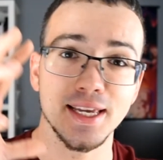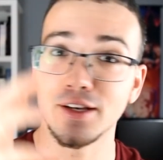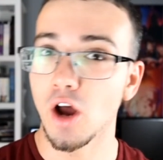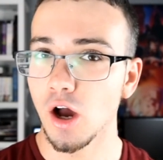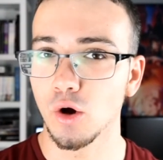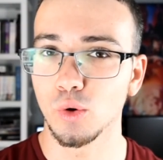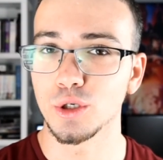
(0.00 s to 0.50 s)
it
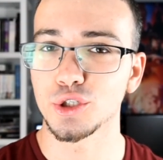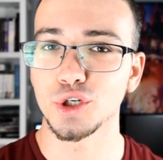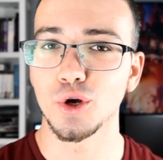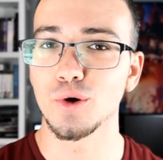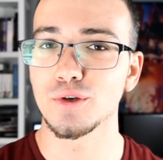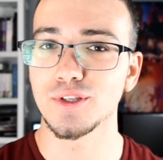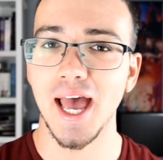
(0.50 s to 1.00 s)
not only
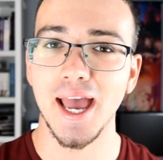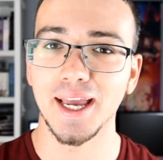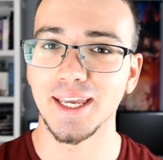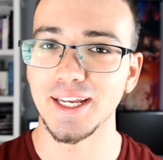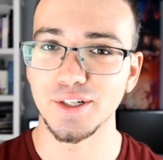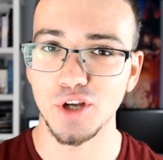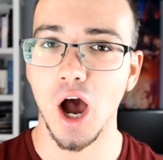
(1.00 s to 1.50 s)
shows
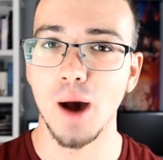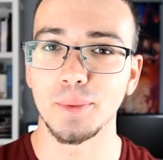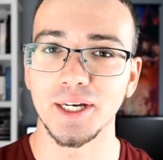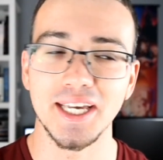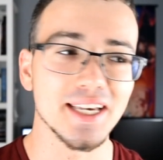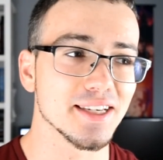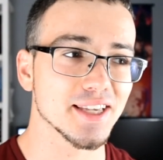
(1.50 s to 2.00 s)
that
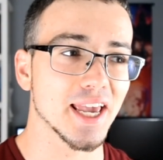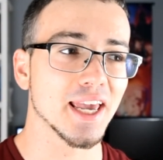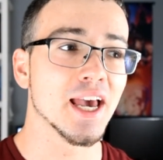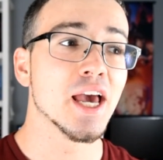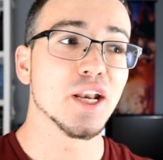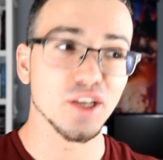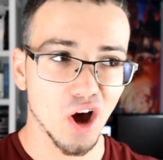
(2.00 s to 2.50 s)
Gintama is a
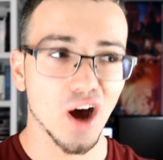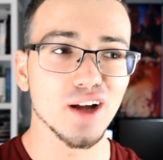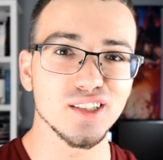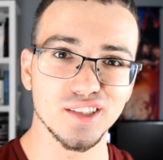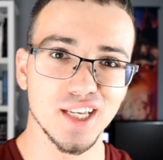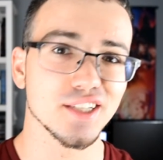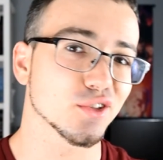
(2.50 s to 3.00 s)

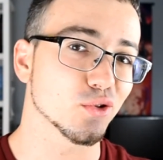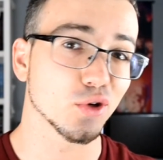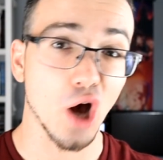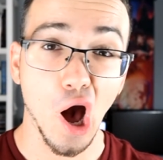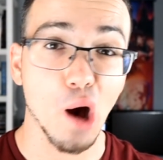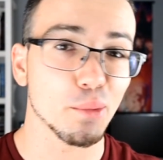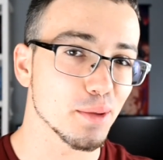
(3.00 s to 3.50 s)
nonsensical
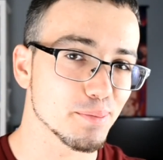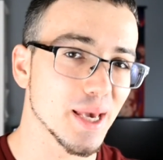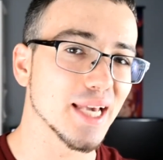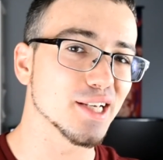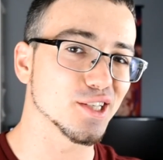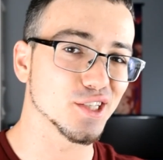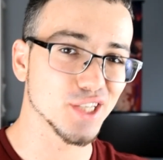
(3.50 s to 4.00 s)

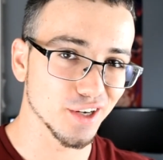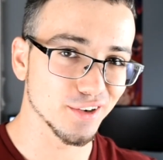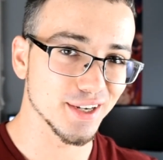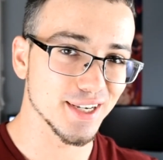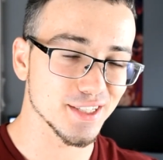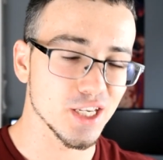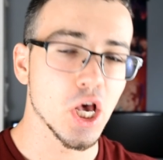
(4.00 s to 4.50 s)
comedy-based
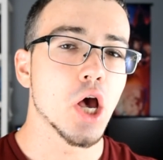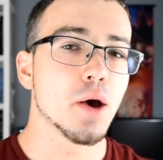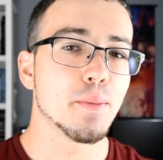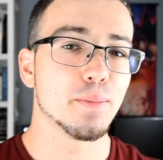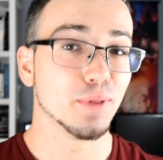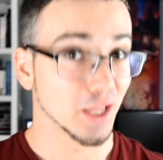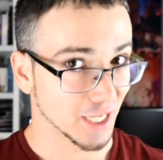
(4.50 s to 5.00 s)
series,
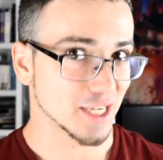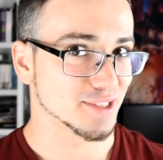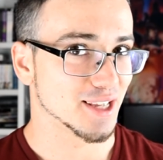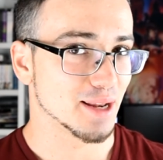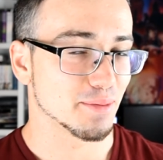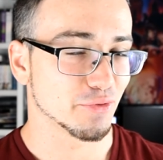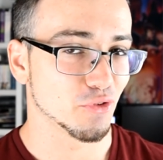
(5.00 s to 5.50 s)
like I
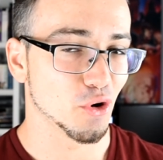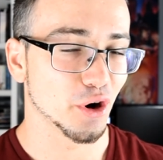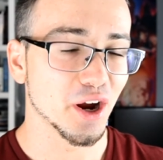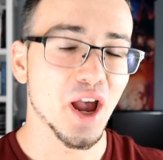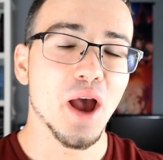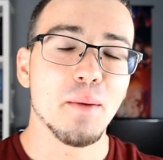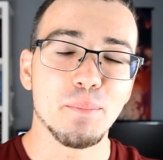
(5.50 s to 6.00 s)
stated
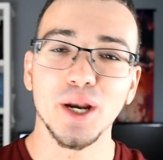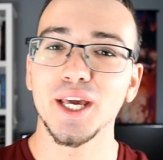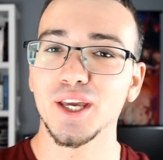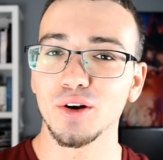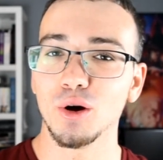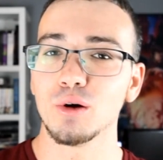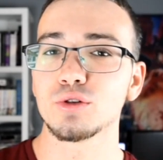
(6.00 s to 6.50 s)
before, but it
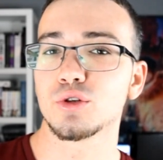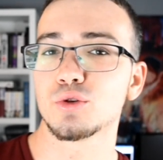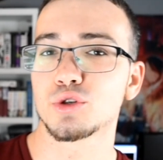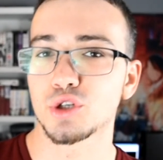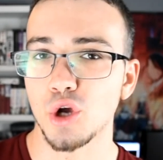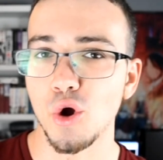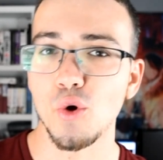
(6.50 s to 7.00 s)
can also
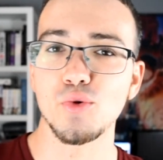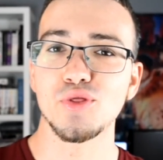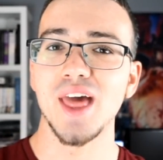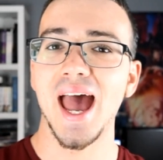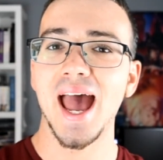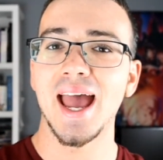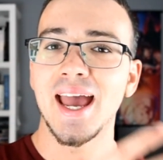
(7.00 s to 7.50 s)
show
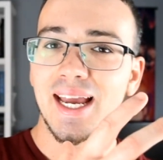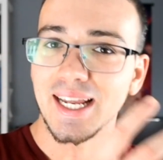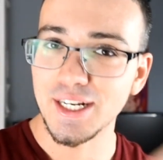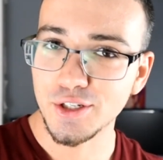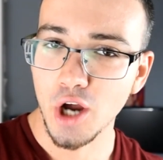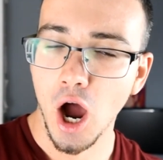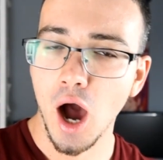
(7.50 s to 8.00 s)
that
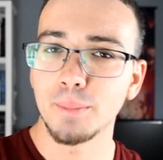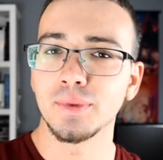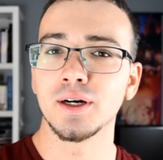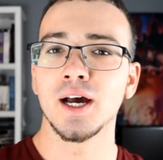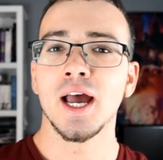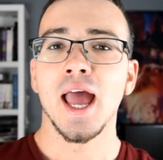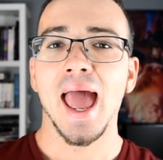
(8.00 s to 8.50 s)

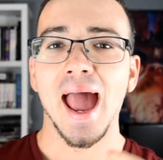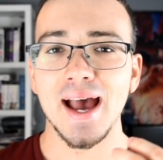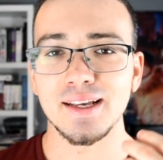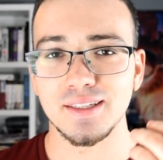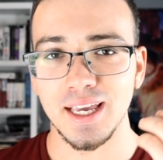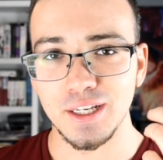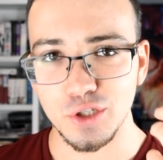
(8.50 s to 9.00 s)
Gintama
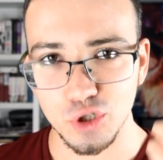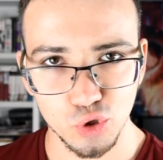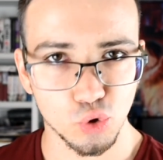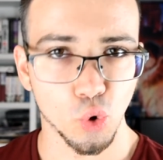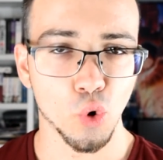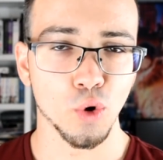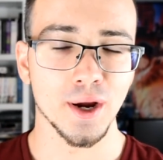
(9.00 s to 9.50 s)
has a
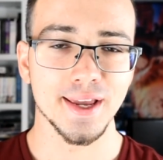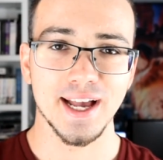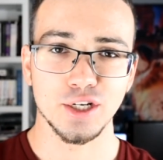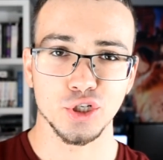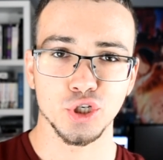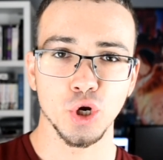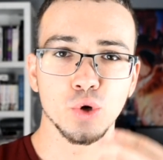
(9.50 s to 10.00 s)
story
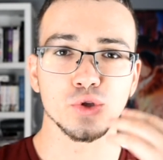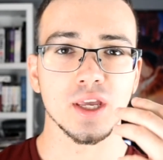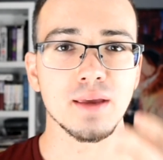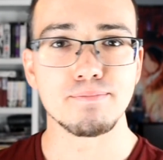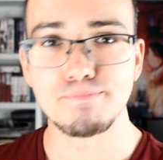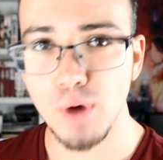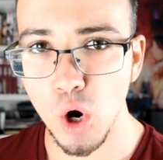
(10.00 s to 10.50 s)
that shows
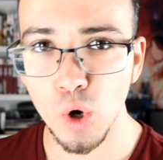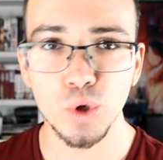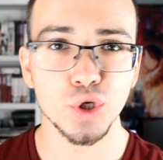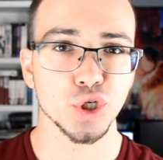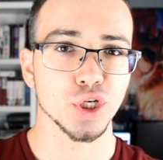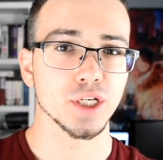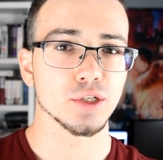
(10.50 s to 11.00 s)

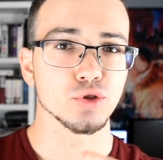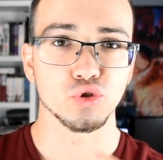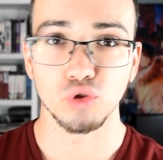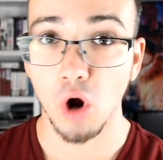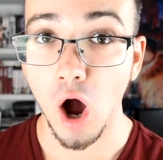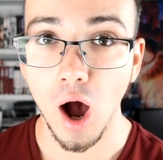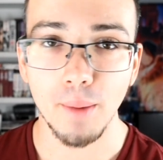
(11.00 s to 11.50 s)
emotion,
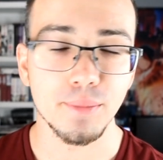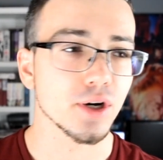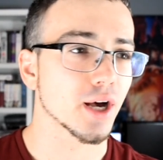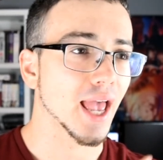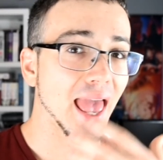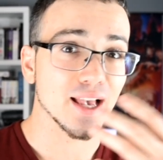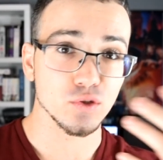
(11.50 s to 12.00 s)

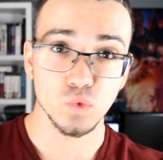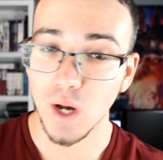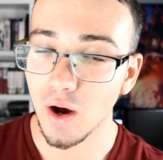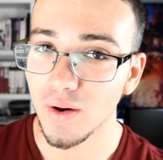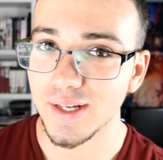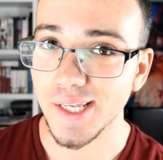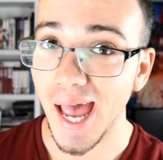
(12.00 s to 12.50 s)
drama, as
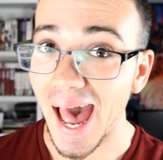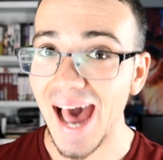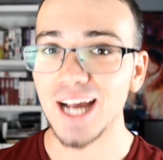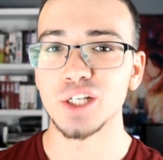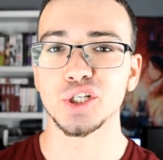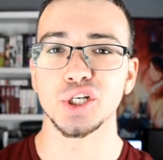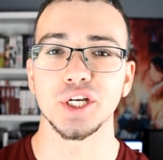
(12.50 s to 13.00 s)
well as
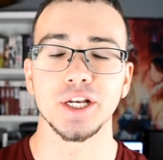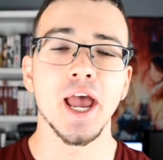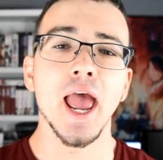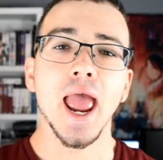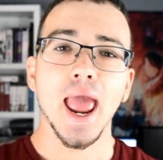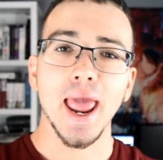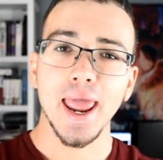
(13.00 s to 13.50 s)
action,
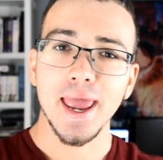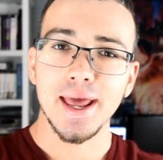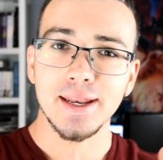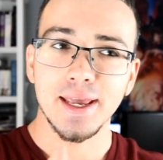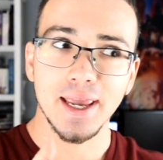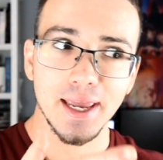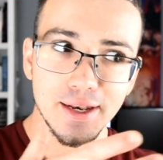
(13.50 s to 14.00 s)

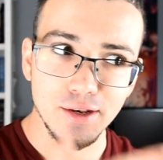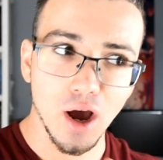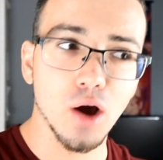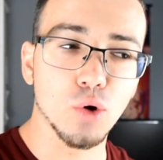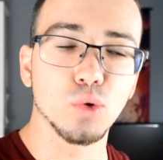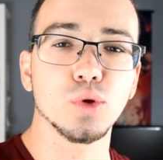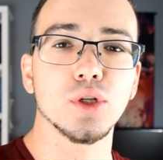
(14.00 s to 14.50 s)
and it
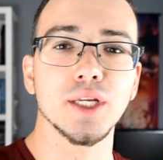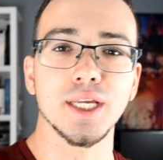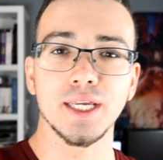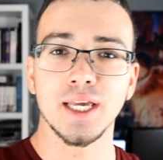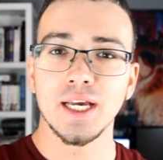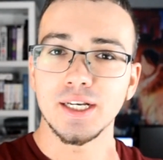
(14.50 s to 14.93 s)
not only